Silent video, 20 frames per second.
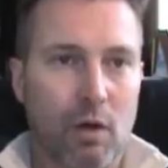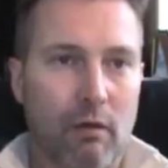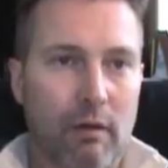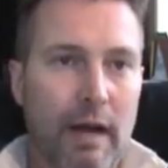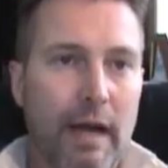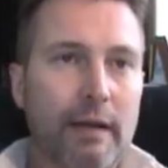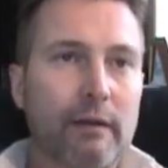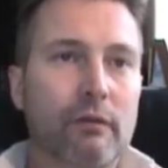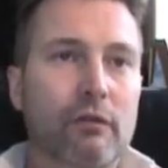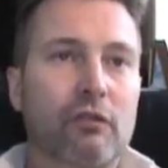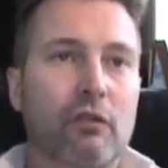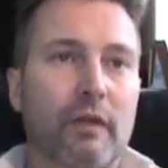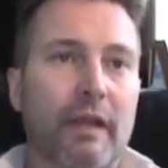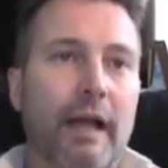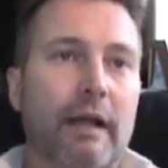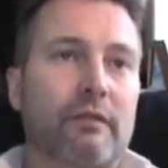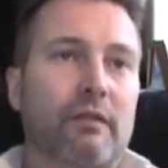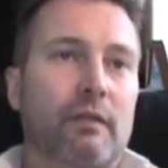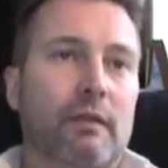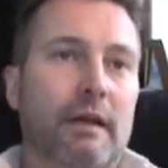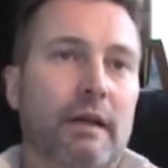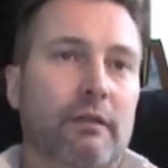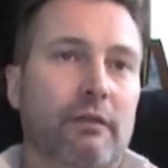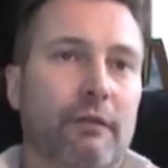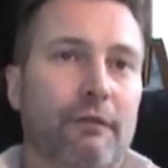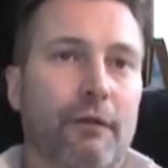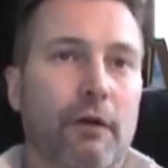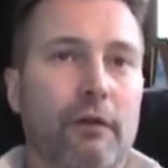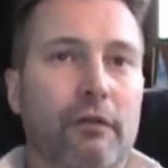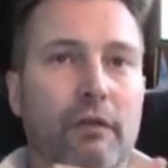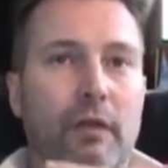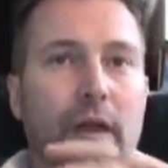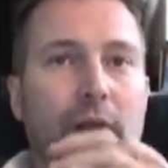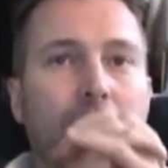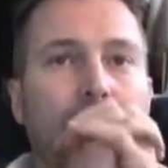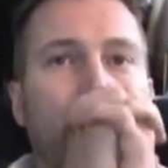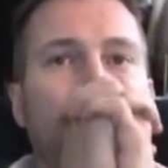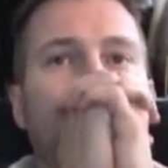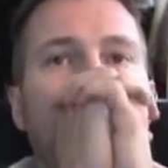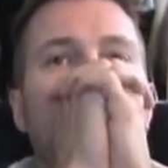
All right? So that's the first thing.